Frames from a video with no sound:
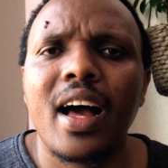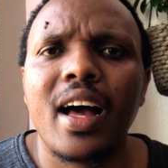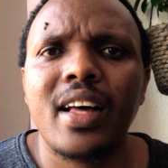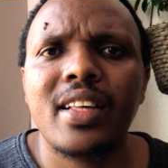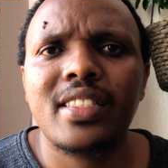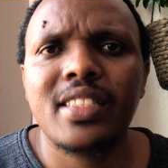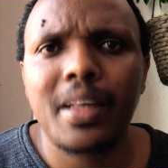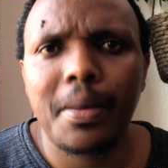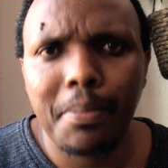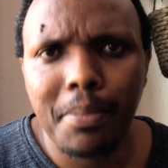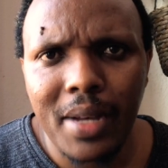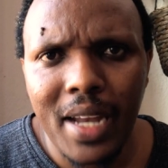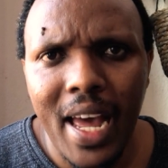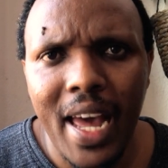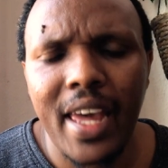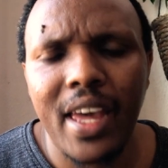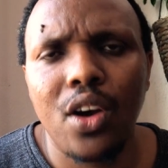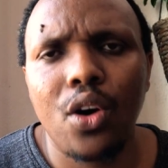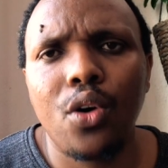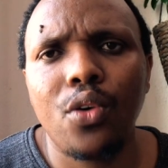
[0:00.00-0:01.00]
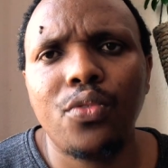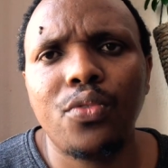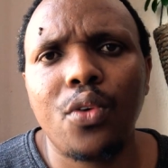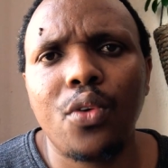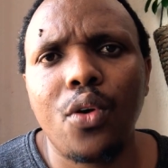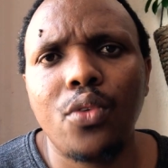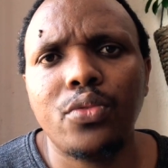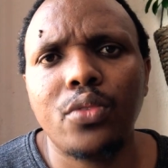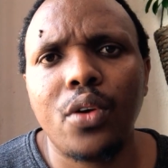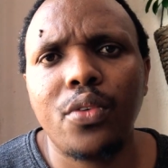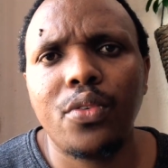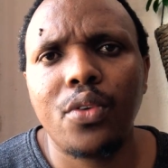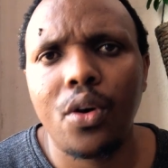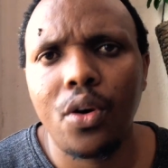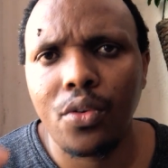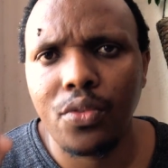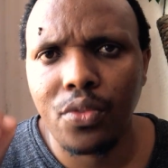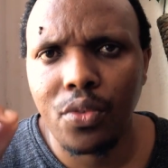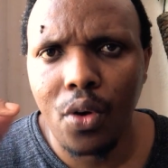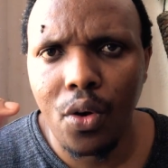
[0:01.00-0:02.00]
supply
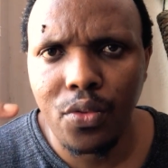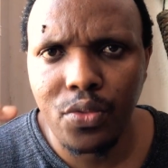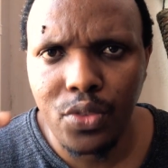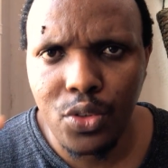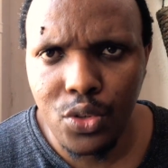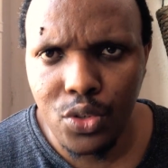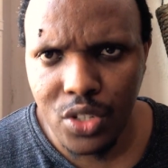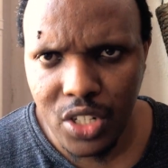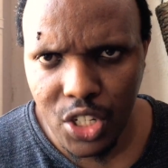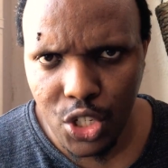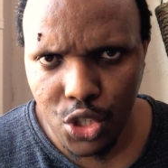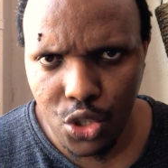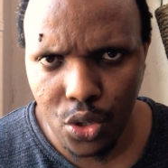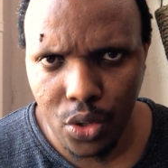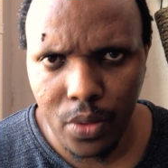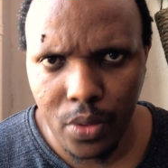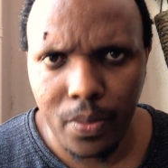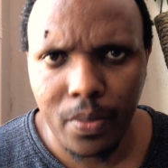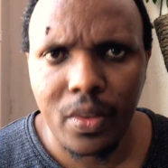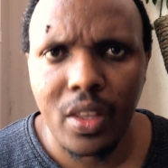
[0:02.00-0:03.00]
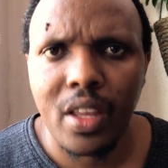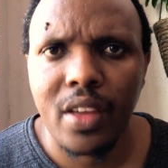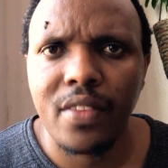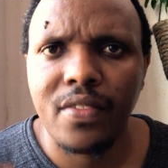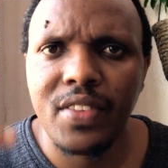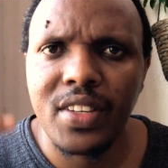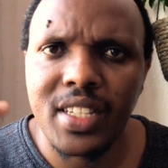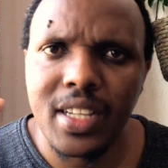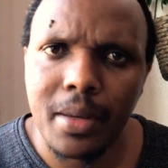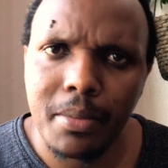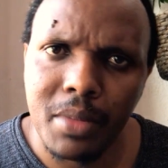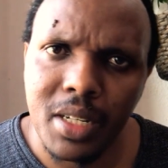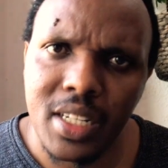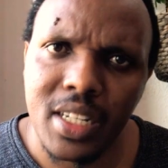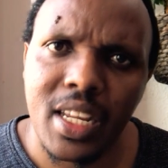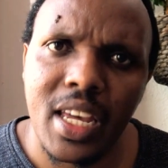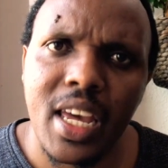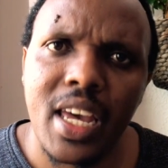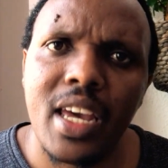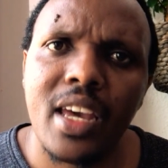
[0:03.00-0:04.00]
of nutrition,
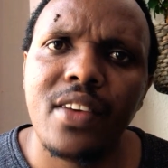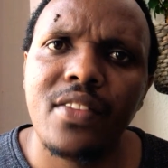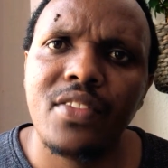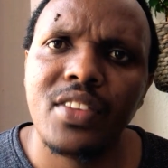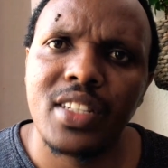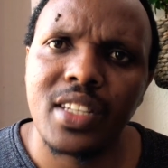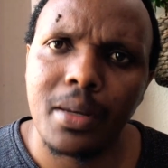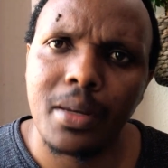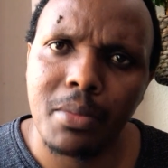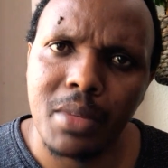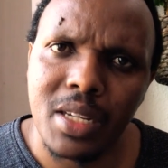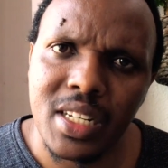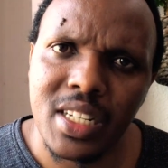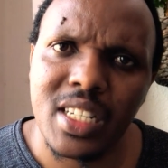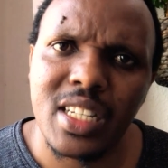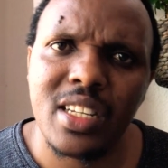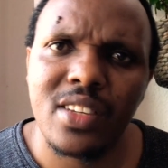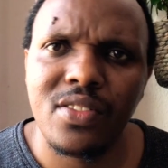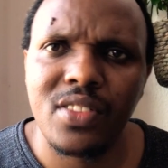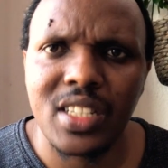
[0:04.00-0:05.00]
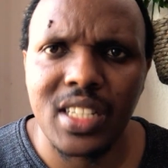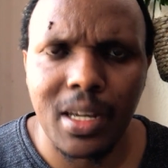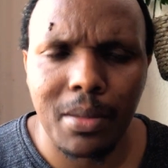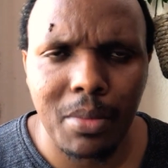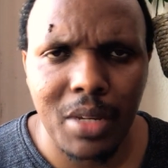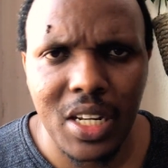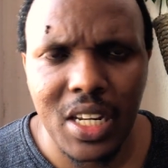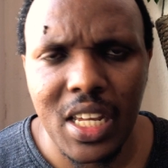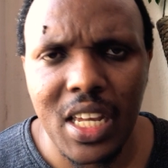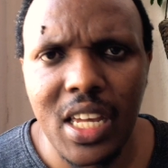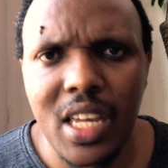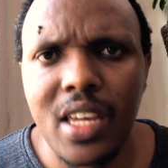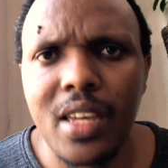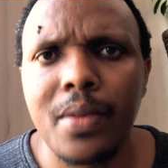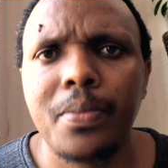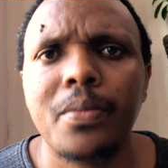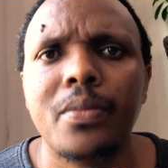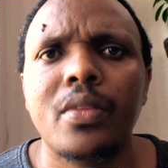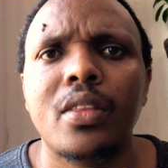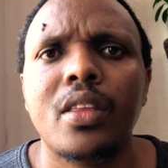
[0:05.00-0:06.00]
vitamin A, vitamin D, vitamin E,
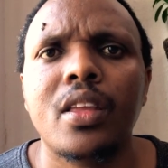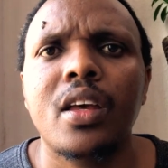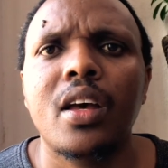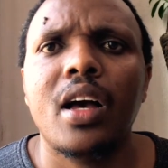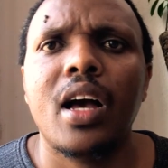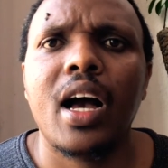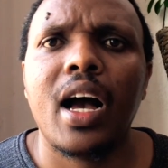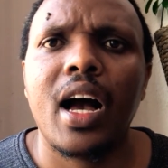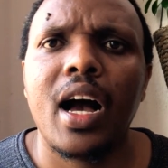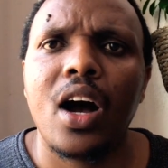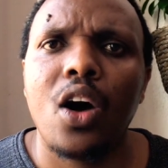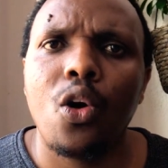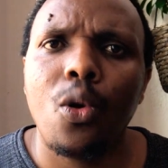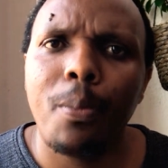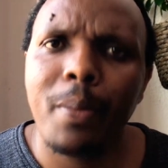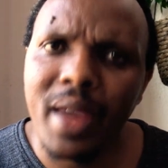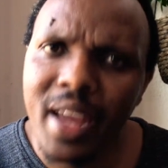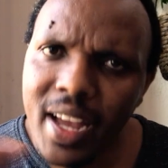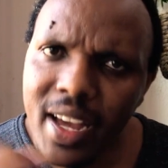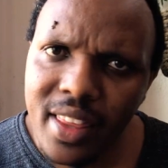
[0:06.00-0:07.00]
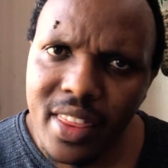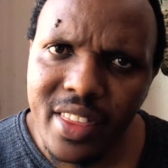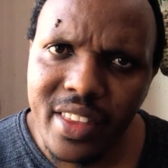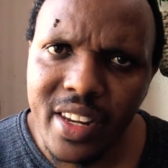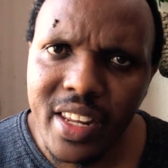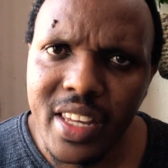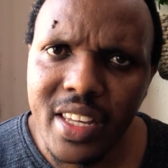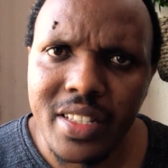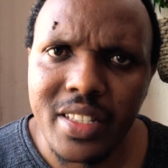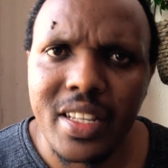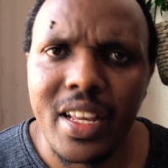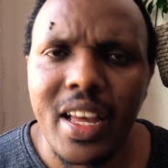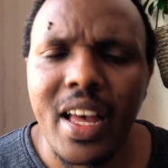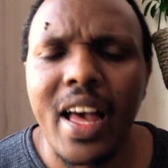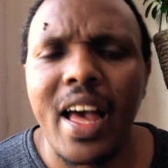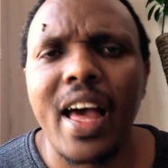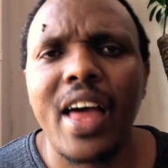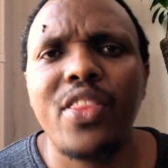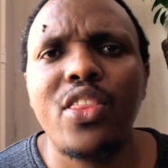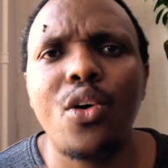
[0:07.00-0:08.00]
omega-3s.
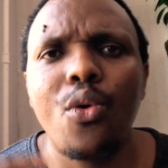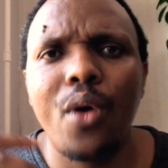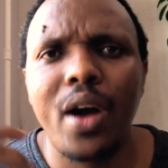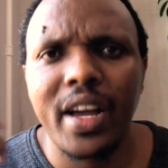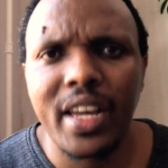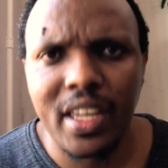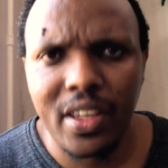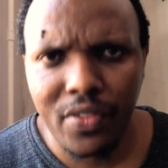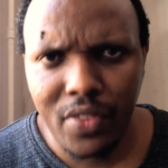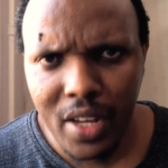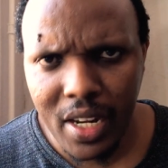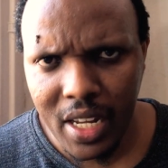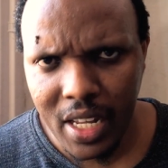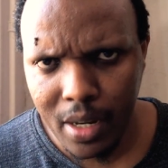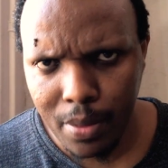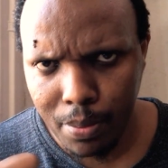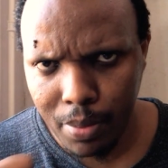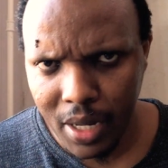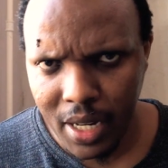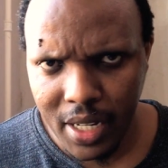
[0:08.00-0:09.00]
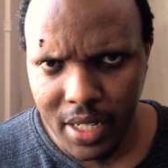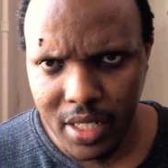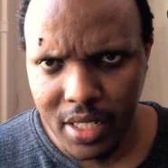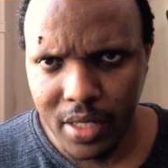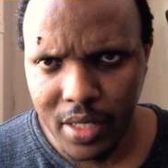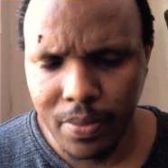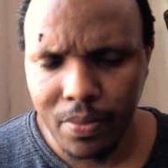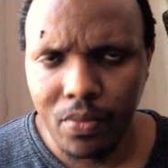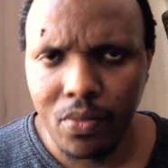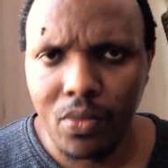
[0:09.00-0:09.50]
They were given in plenty.